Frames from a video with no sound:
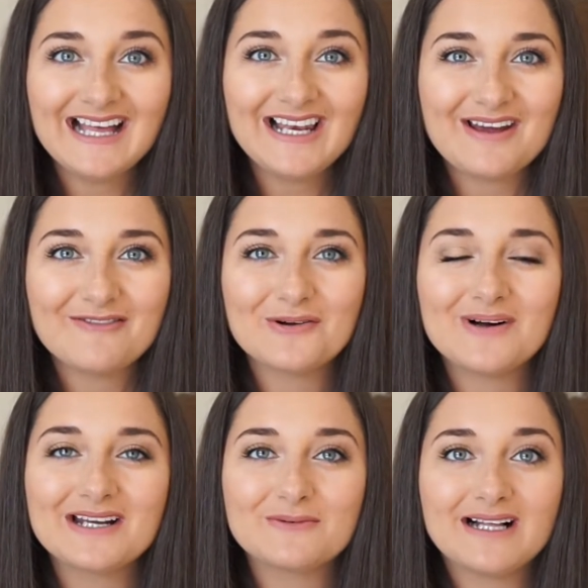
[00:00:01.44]
Hello
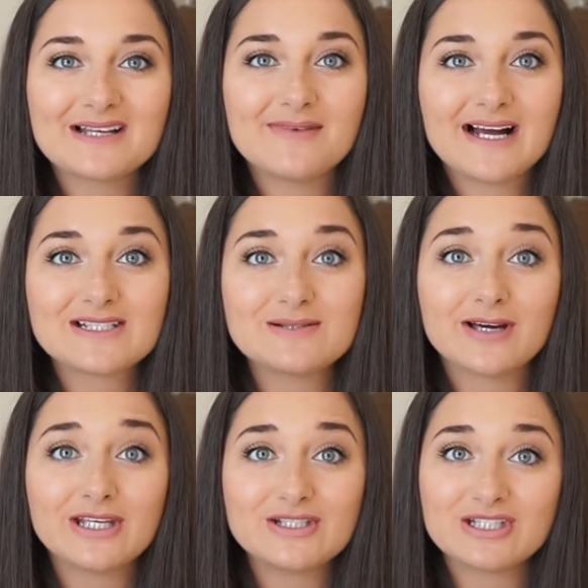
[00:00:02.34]
everyone, welcome back to
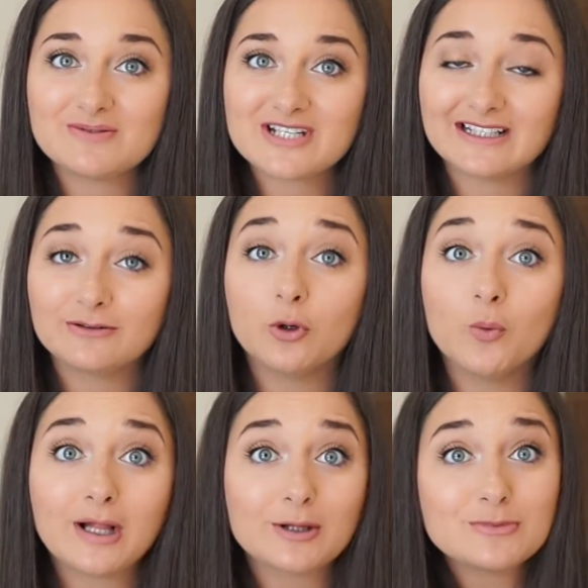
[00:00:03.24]
my YouTube channel, or
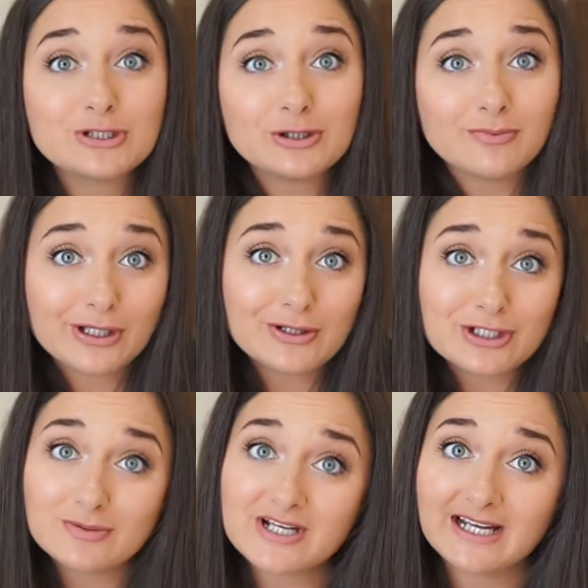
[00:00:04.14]
welcome to my
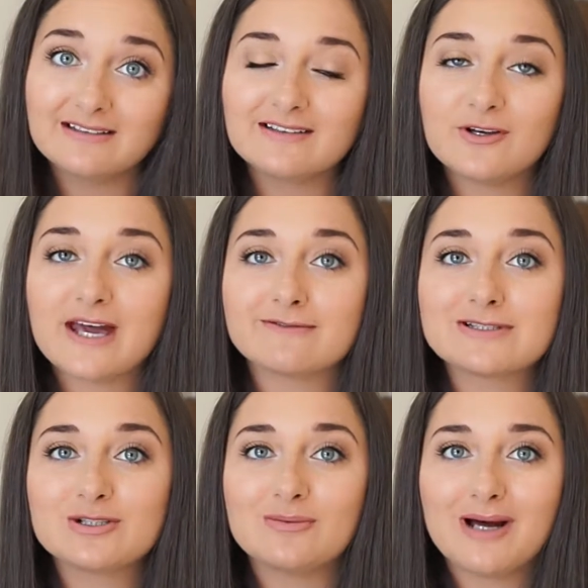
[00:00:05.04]
YouTube channel if you
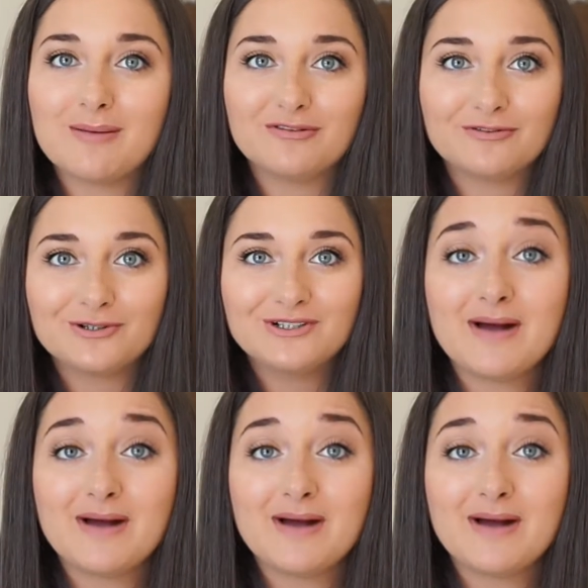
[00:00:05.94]
haven't stopped by before.